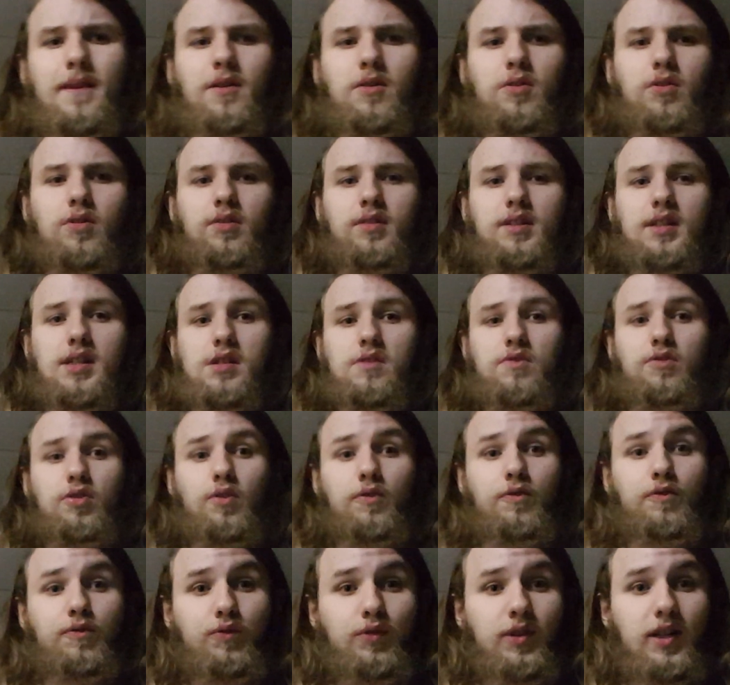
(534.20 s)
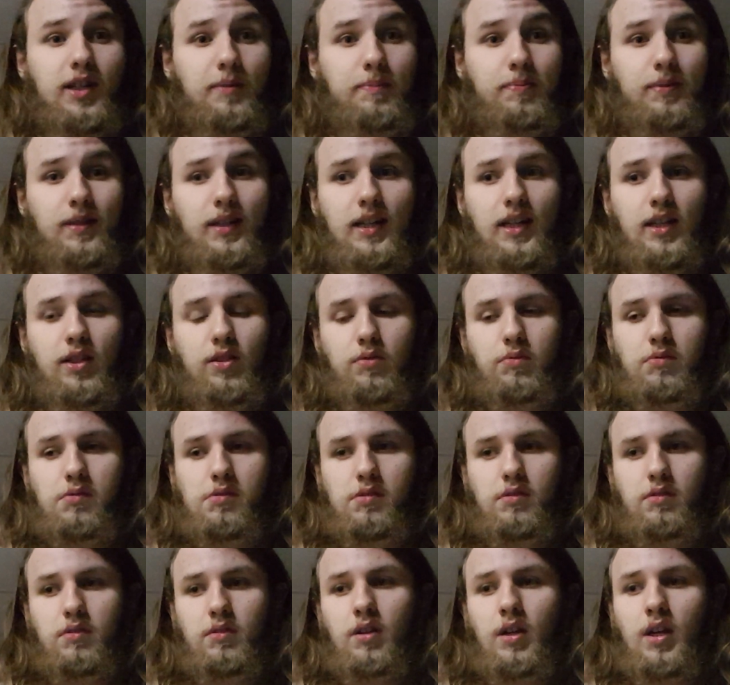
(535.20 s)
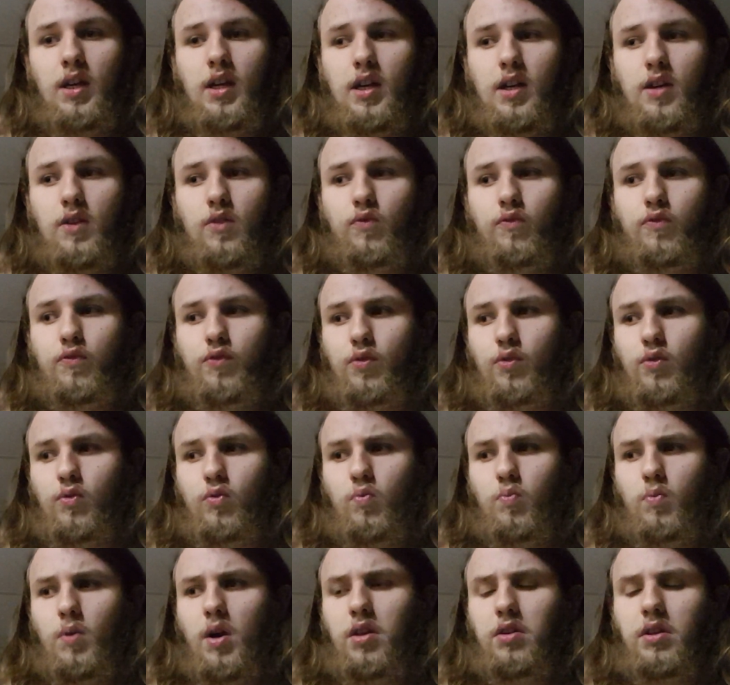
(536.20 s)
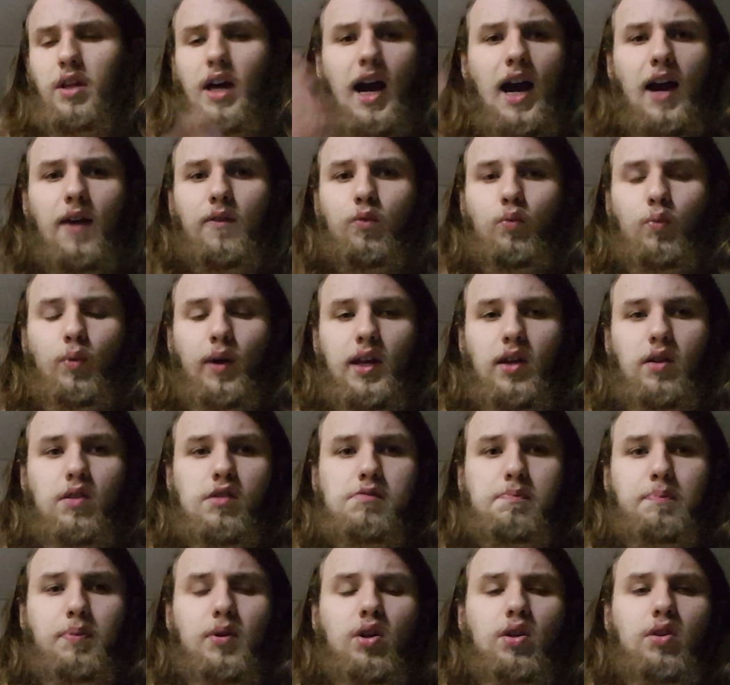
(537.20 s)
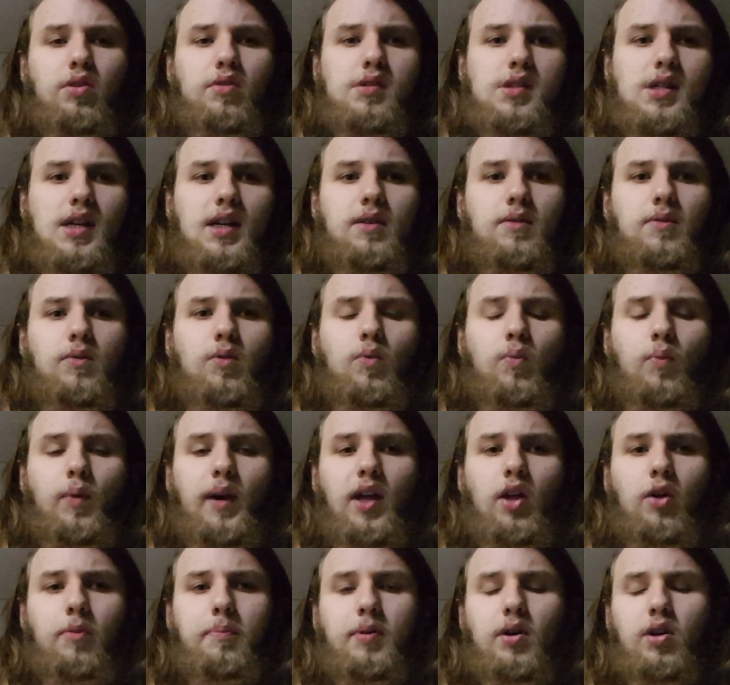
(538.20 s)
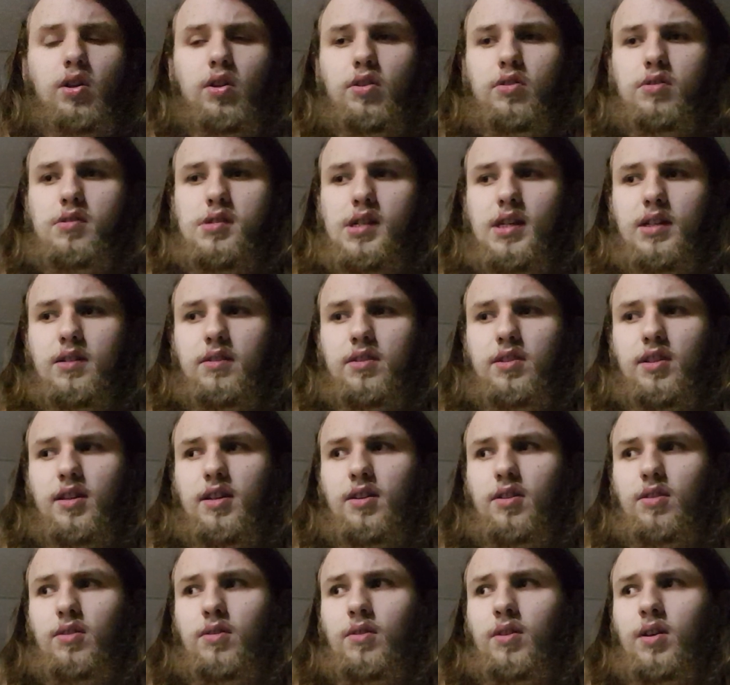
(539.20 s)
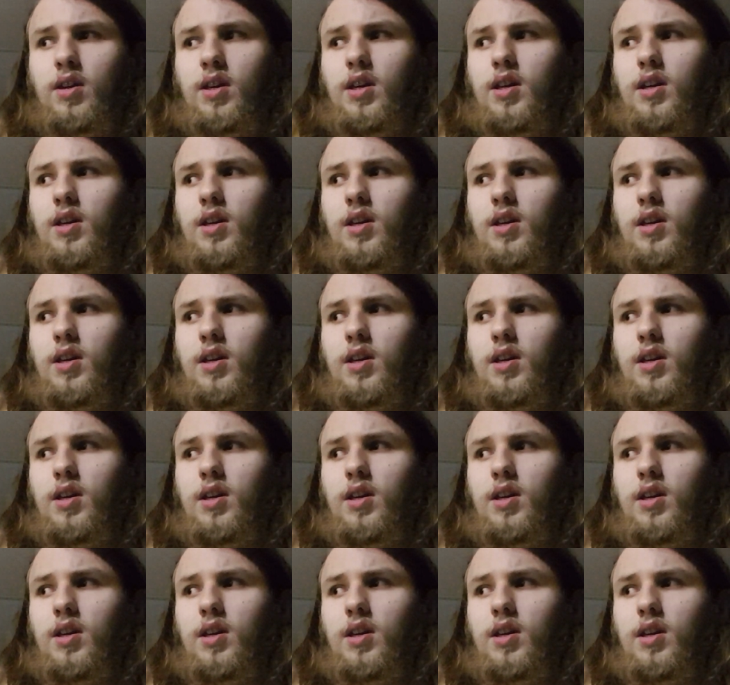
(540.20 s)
Or at least for a free-to-play user. For a lot of whale pullers out there